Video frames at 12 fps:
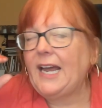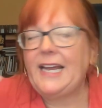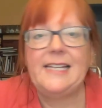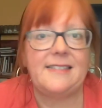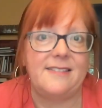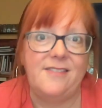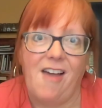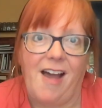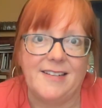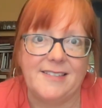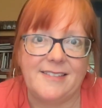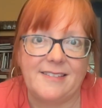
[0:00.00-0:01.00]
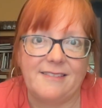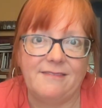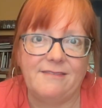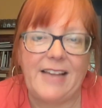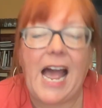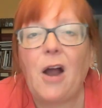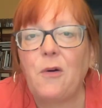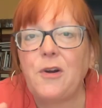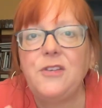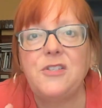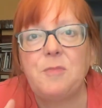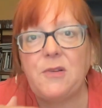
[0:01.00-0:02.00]
It's nuts. How are
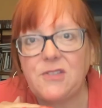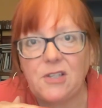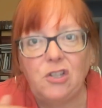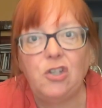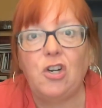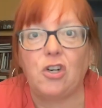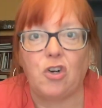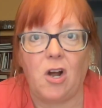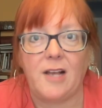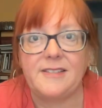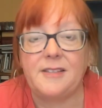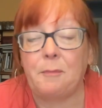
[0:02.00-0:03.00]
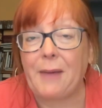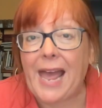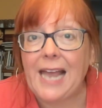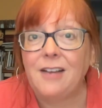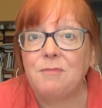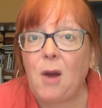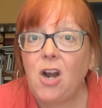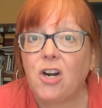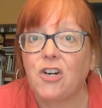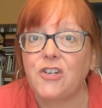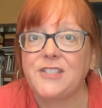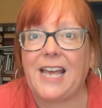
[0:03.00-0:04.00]
you supposed to look across the bag of
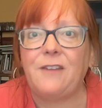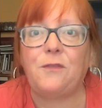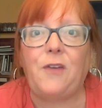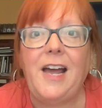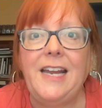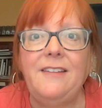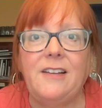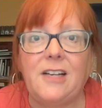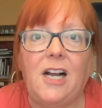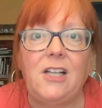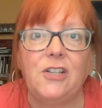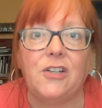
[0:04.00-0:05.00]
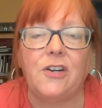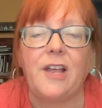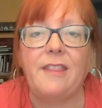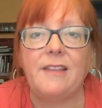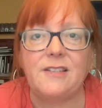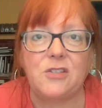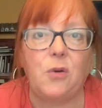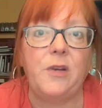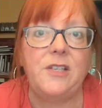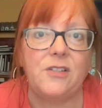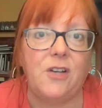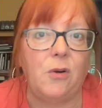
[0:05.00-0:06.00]
markers and find the color that's
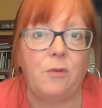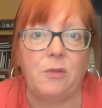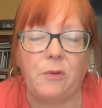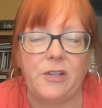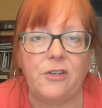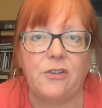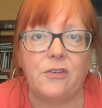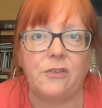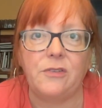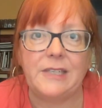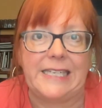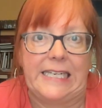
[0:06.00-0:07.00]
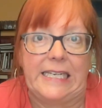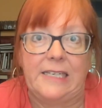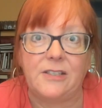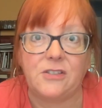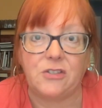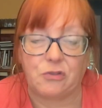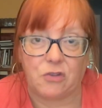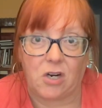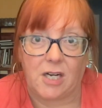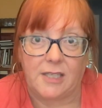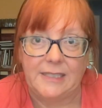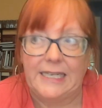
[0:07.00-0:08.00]
going to go with what you're needing to
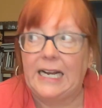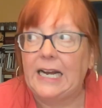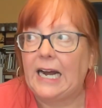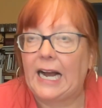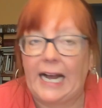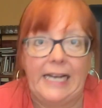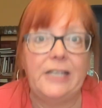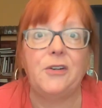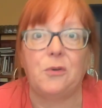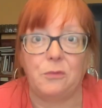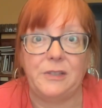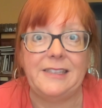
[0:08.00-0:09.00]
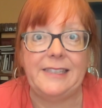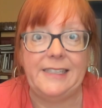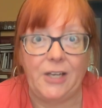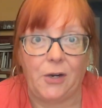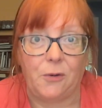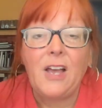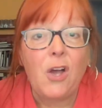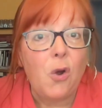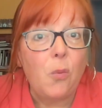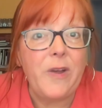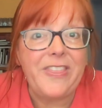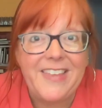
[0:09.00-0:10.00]
draw? I don't really know.
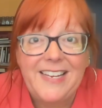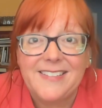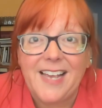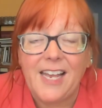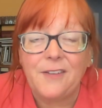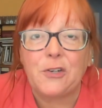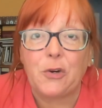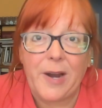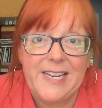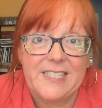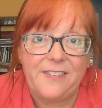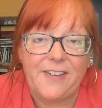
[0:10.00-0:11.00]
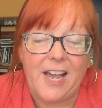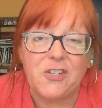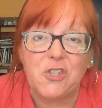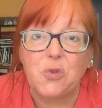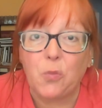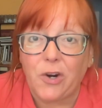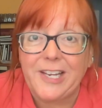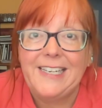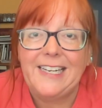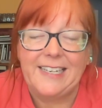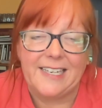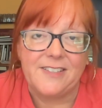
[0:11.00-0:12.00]
With these kind of crazy factors
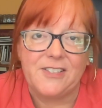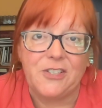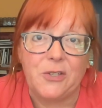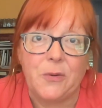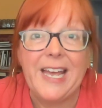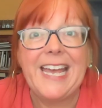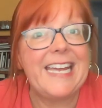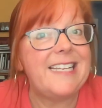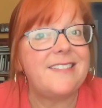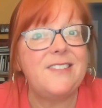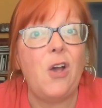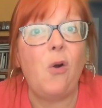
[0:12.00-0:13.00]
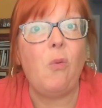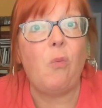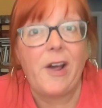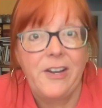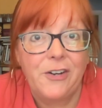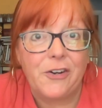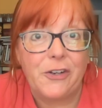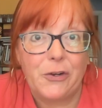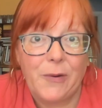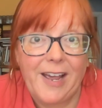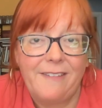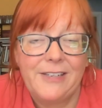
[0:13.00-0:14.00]
working against you, it's no wonder
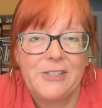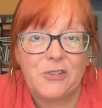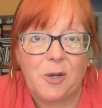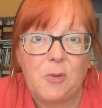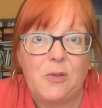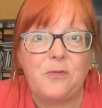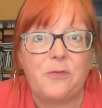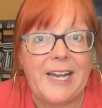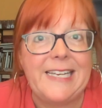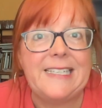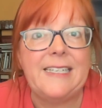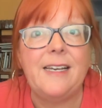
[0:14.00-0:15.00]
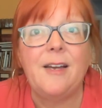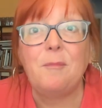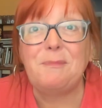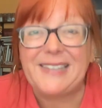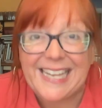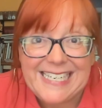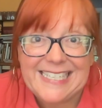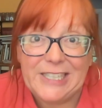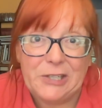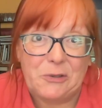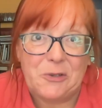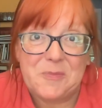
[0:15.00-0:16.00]
you're having trouble finding blending
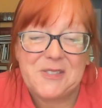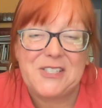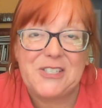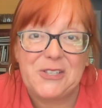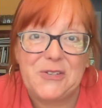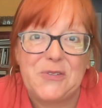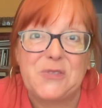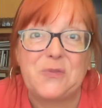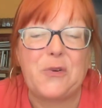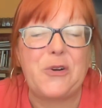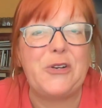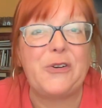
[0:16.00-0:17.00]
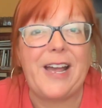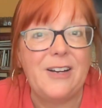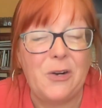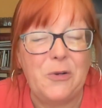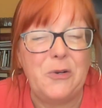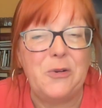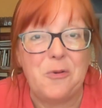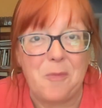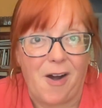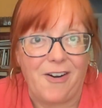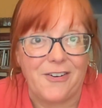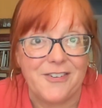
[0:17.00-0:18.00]
groups to use for your Ohuhu
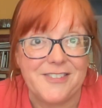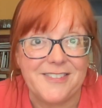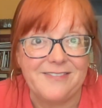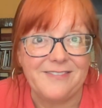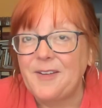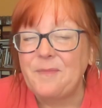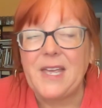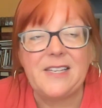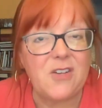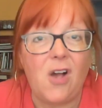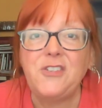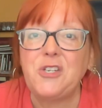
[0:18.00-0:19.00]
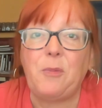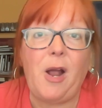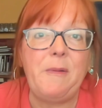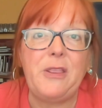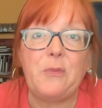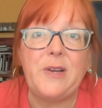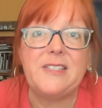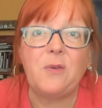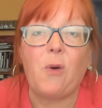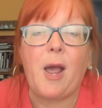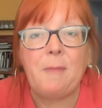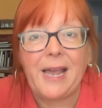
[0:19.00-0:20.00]
markers. It's also probably the reason
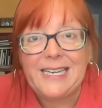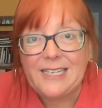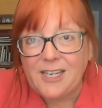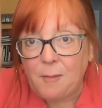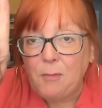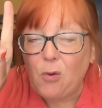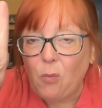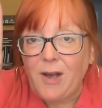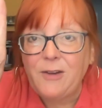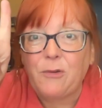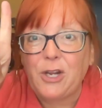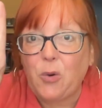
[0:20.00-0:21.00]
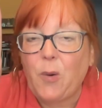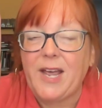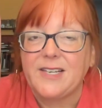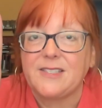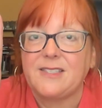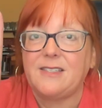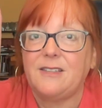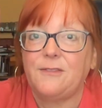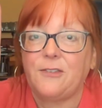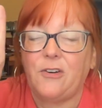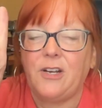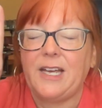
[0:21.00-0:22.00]
why my number one request
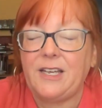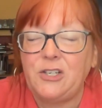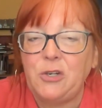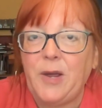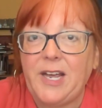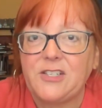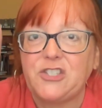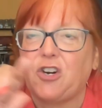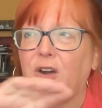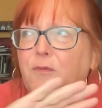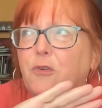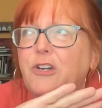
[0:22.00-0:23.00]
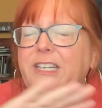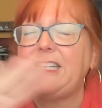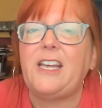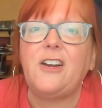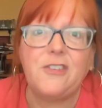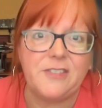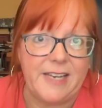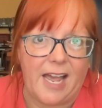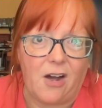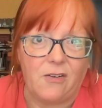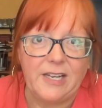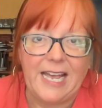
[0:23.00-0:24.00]
for a new hex chart for years
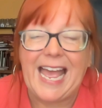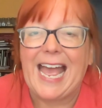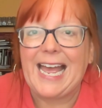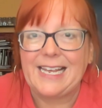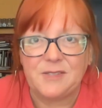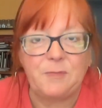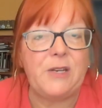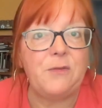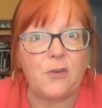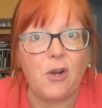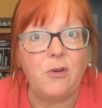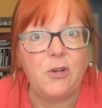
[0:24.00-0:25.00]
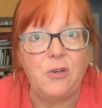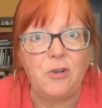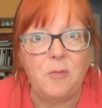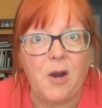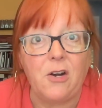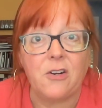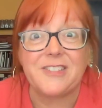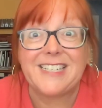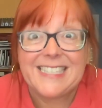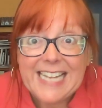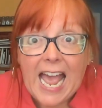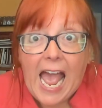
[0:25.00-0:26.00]
now has been for Ohuhu markers,
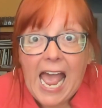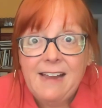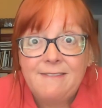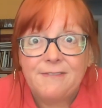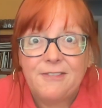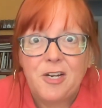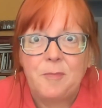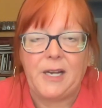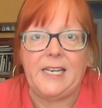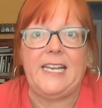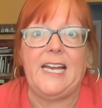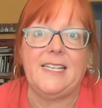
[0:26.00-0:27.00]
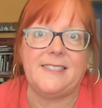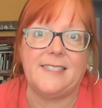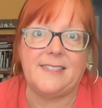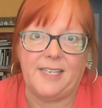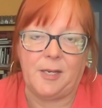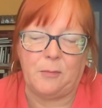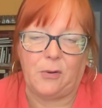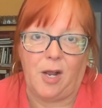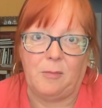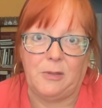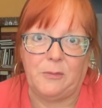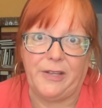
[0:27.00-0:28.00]
because everybody has the same
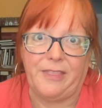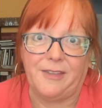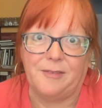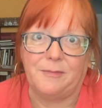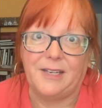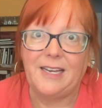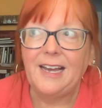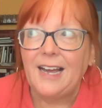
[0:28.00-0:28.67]
problem with them.